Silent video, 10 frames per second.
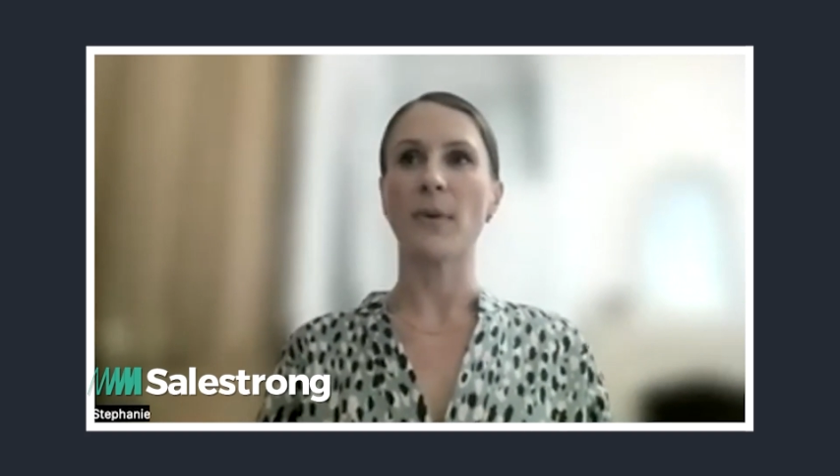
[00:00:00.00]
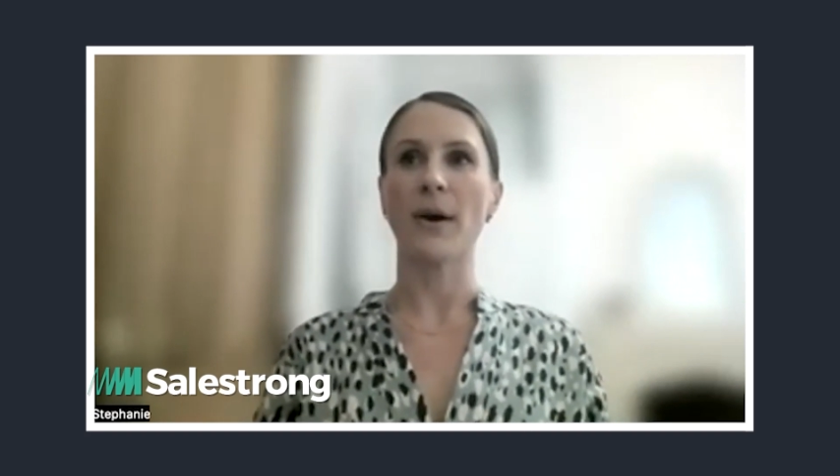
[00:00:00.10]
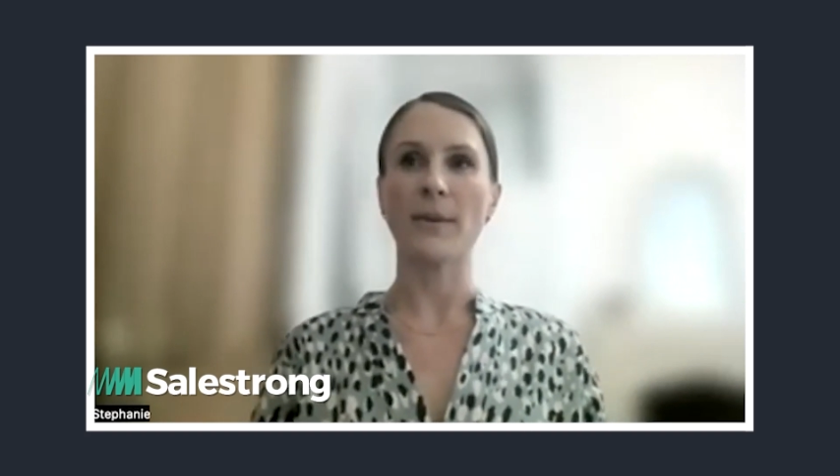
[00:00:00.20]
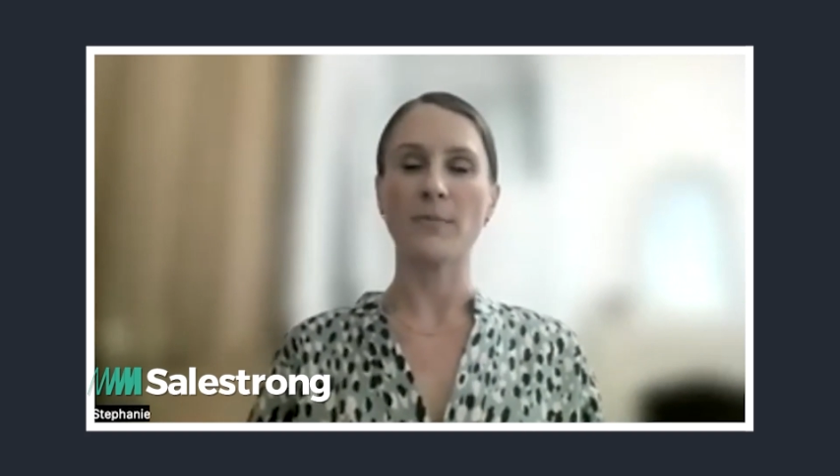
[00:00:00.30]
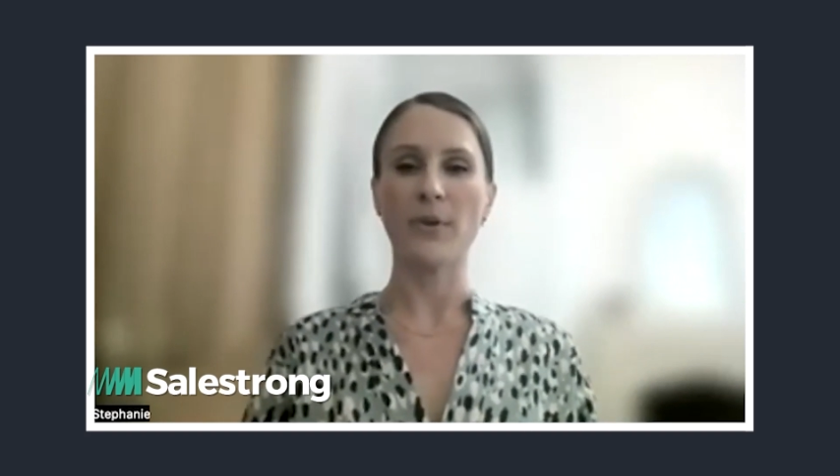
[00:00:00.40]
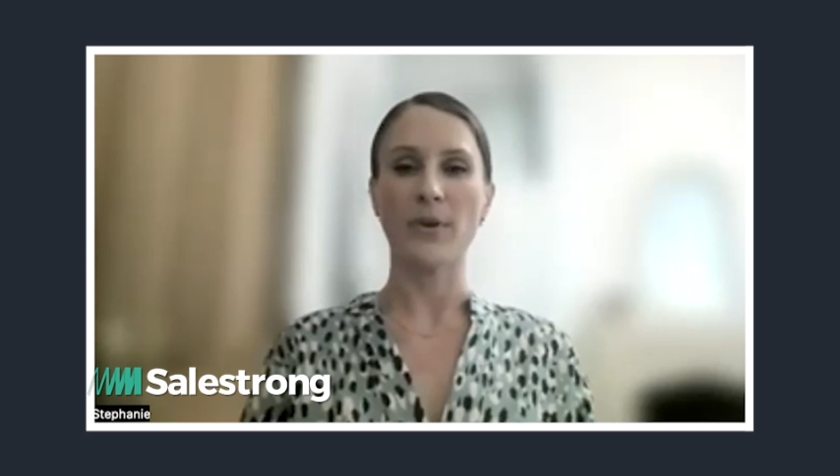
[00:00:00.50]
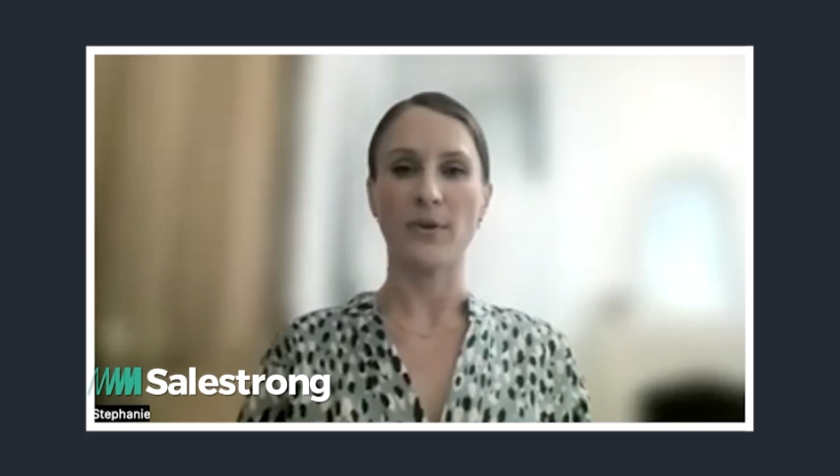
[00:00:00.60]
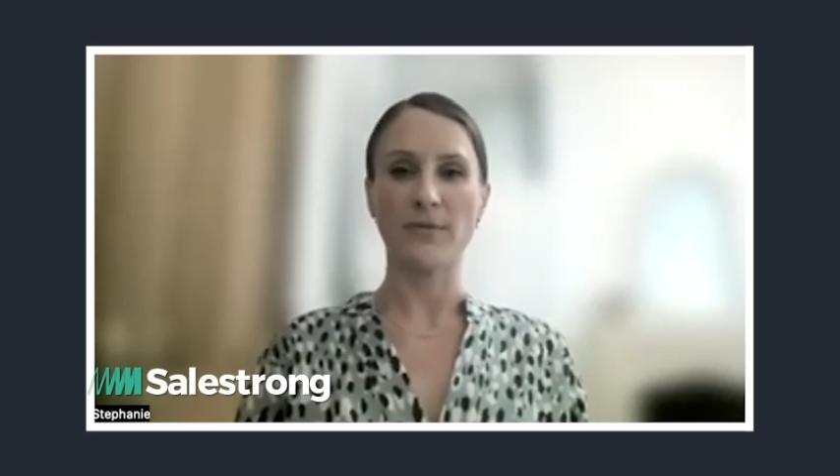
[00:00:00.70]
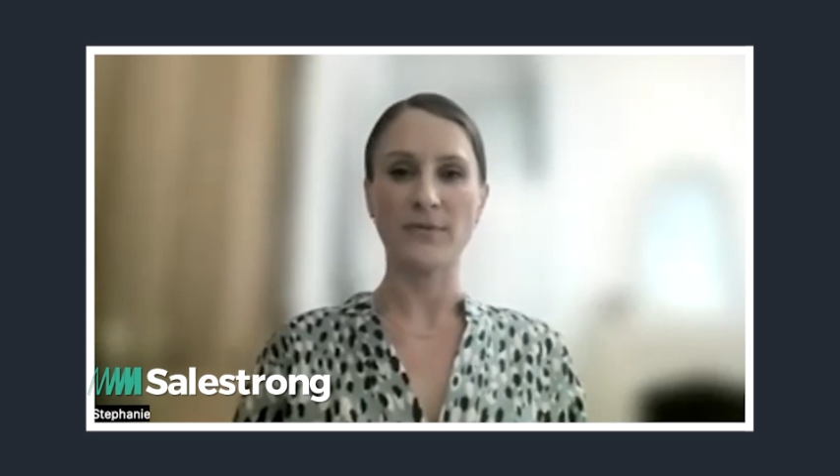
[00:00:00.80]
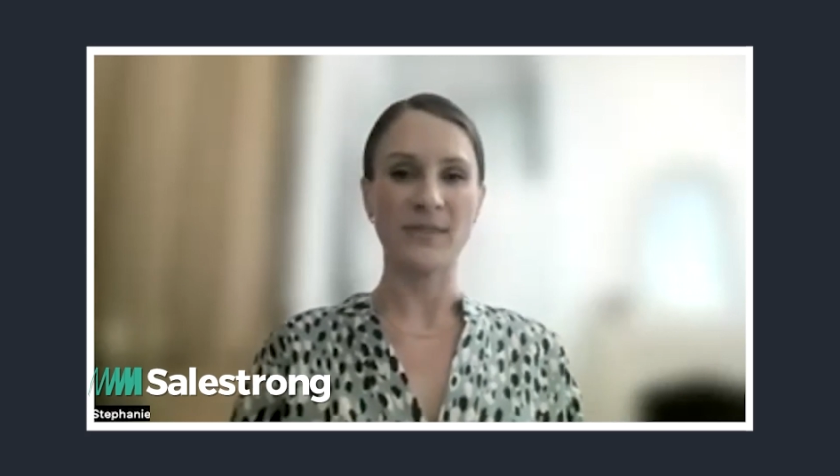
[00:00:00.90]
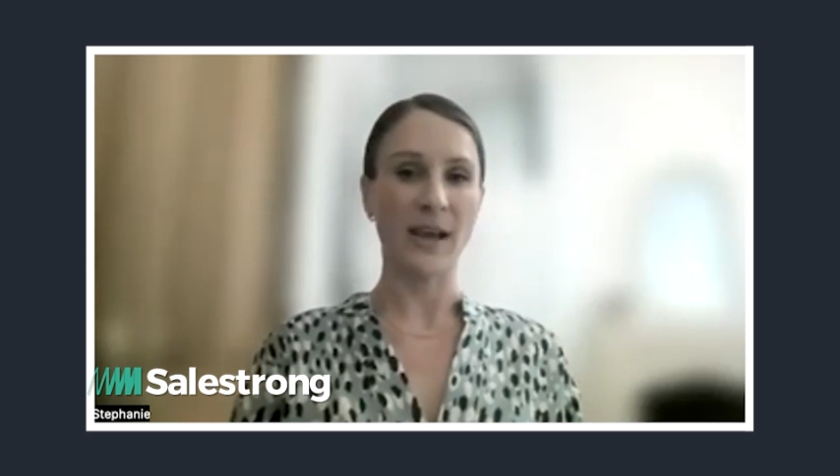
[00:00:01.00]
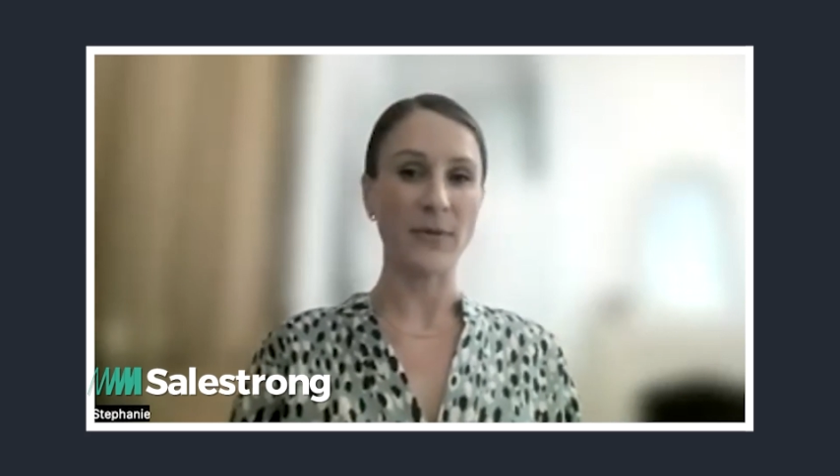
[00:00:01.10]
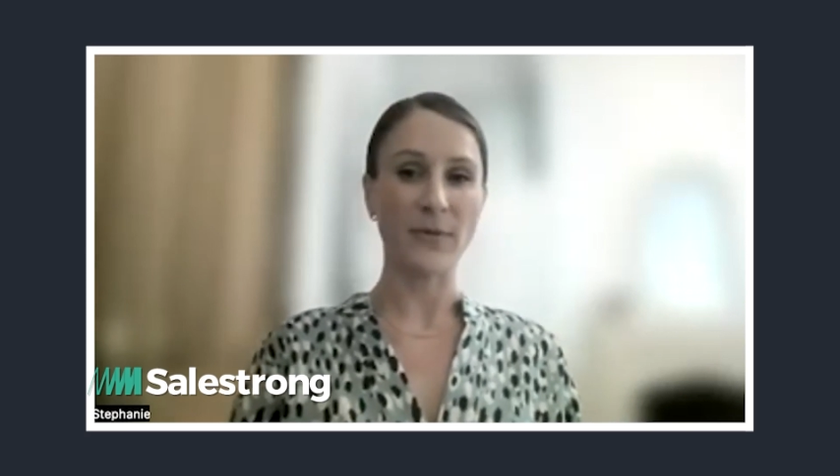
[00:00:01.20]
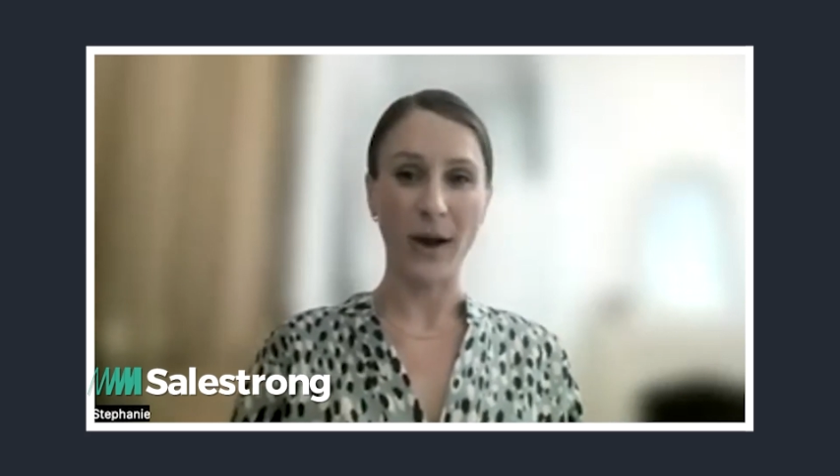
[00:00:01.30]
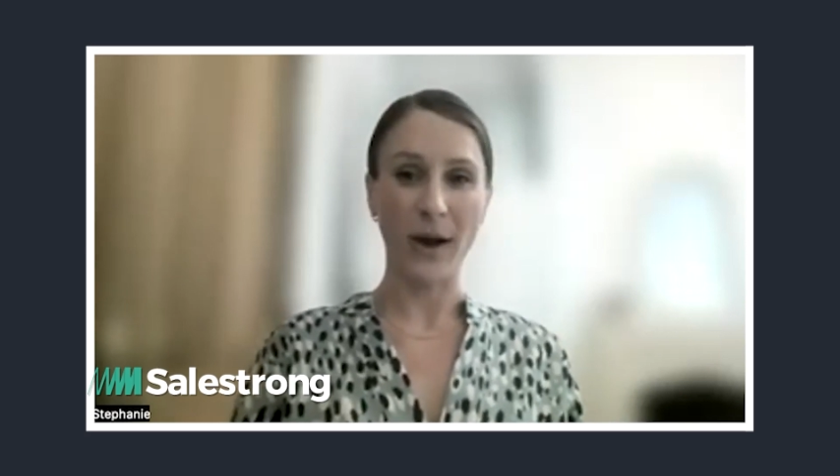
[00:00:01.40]
my improved
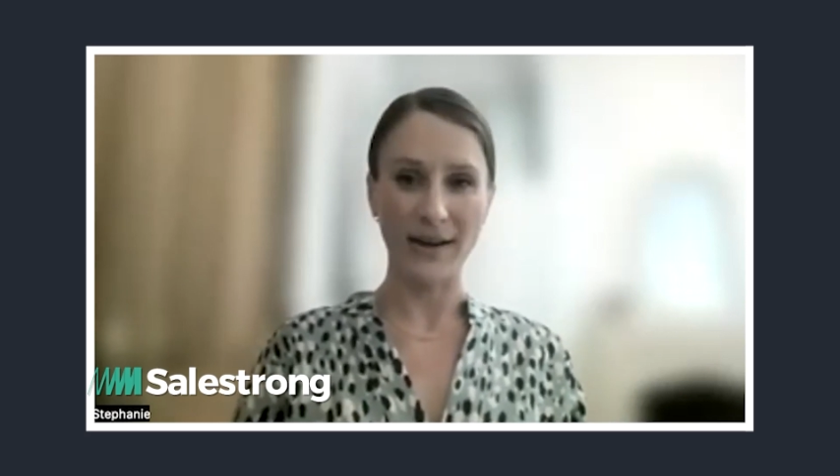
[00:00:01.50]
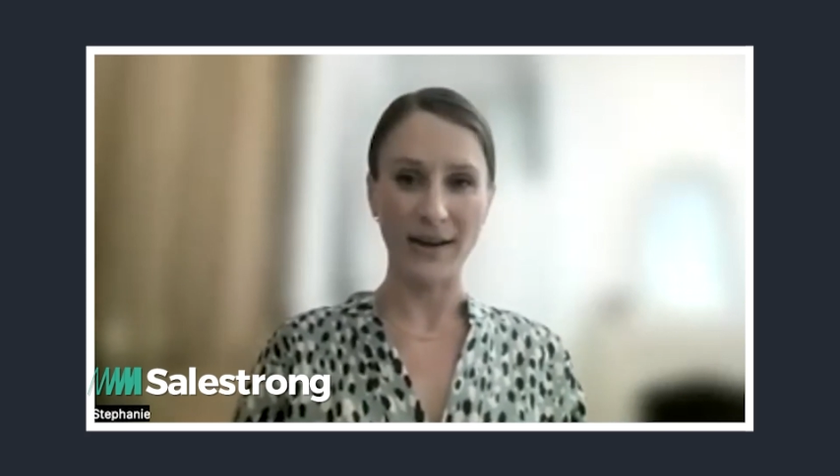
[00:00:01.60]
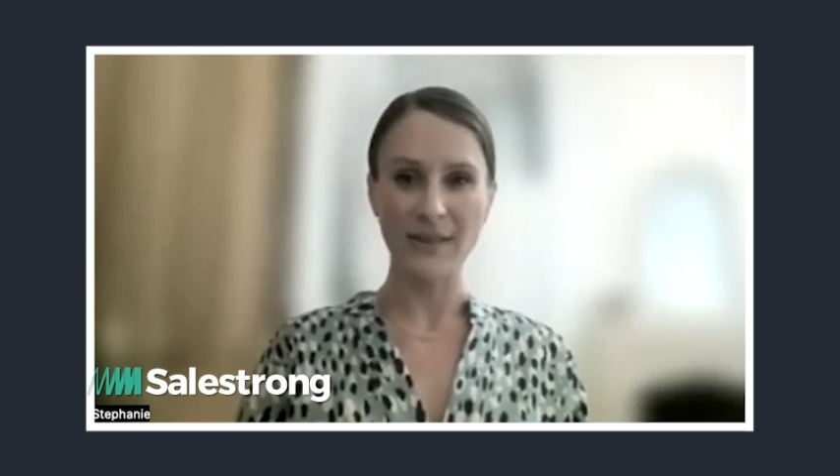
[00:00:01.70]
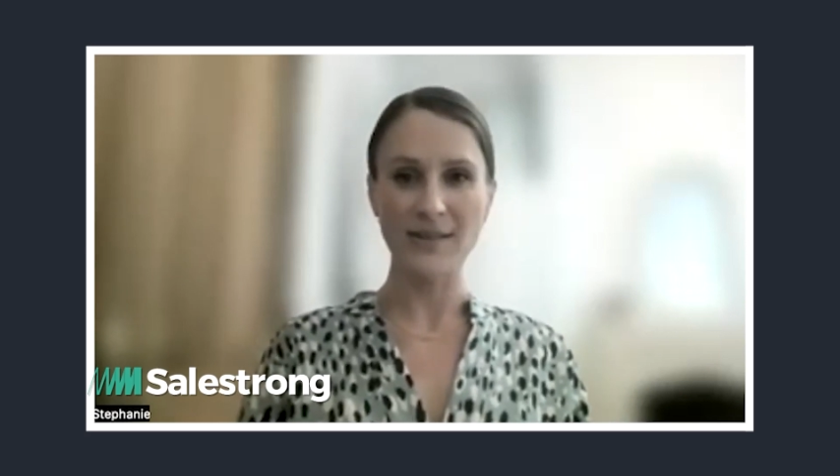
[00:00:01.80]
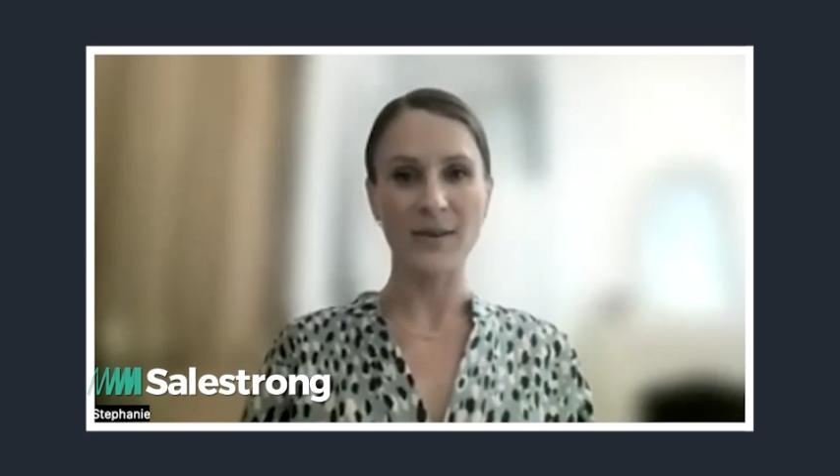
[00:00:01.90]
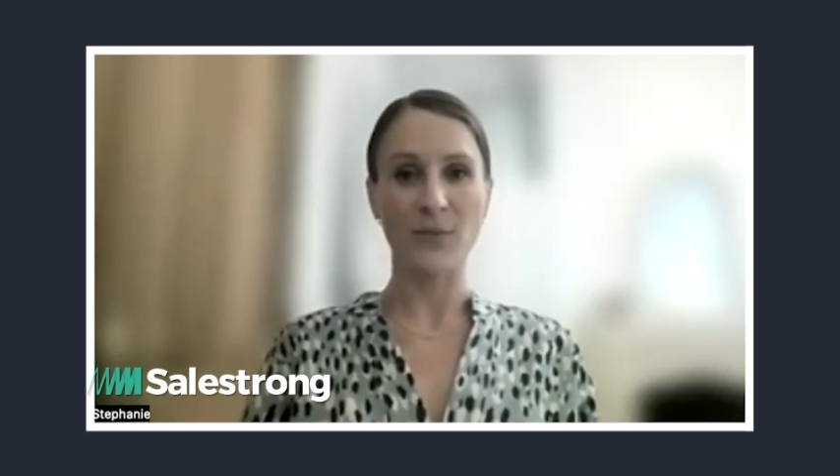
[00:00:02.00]
self-awareness